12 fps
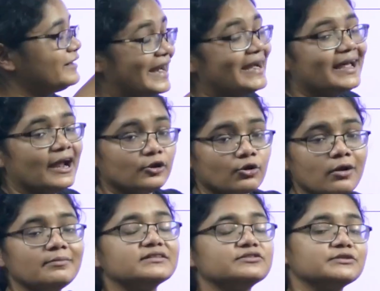read at all,
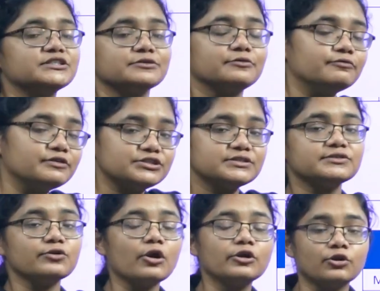means which is
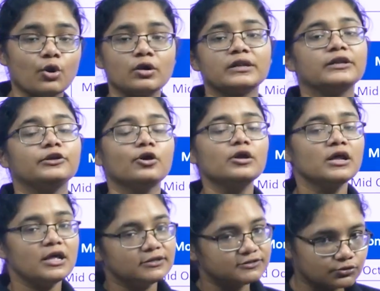not taught in your
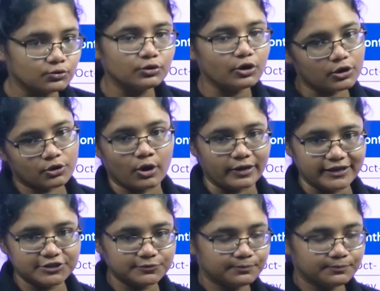school or college,